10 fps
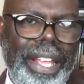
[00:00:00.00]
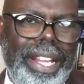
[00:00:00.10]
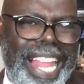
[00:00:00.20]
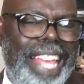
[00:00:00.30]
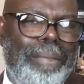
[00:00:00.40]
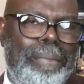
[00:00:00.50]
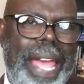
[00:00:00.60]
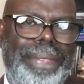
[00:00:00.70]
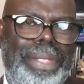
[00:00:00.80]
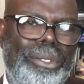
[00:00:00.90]
like
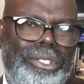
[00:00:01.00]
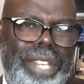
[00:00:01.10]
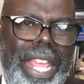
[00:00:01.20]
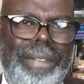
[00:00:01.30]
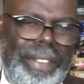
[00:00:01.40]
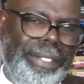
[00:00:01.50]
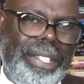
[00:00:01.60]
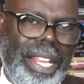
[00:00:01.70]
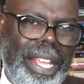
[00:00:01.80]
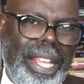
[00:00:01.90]
Matthew
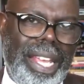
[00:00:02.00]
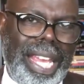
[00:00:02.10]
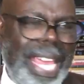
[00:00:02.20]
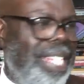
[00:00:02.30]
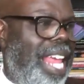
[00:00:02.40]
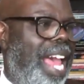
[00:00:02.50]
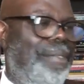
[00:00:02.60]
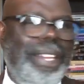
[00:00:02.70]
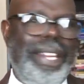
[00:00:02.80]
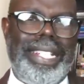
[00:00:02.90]
Stevens, he's having a